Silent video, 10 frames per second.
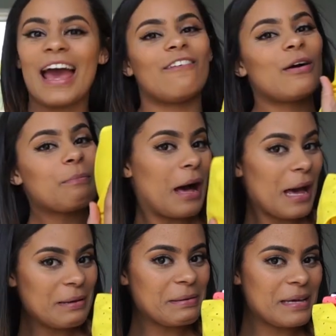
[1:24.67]
we have our
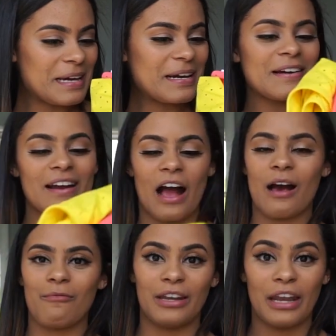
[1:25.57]
pile here.
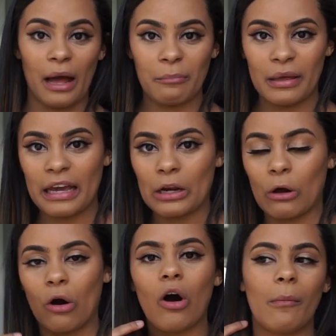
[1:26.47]
Um, not big at
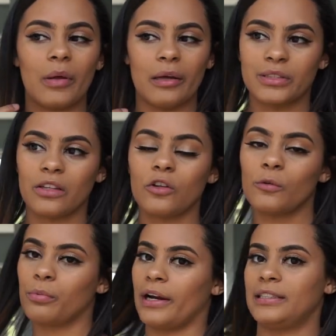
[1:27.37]
all. Um, it was a
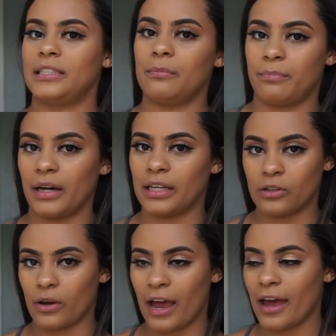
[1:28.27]
little pricey, but
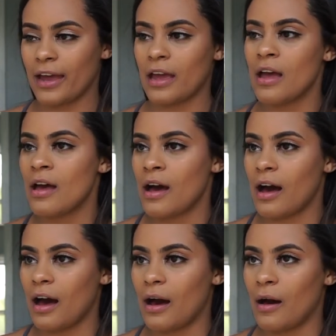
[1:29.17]
it's okay.
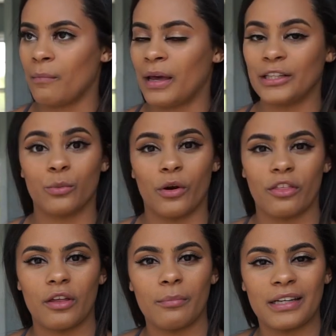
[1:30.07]
Um, it's
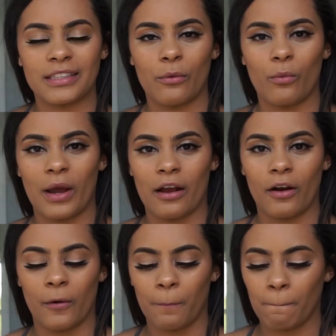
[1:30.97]
worth it because I
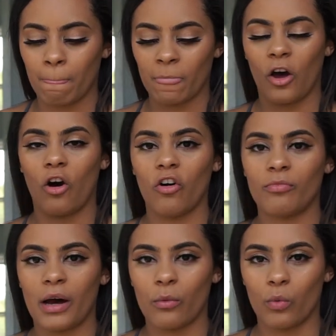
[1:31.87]
wear all of
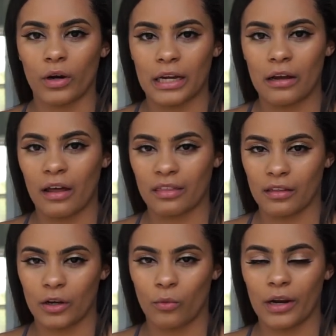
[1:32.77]
my workout
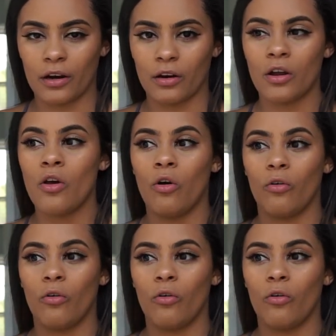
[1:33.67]
athletic wear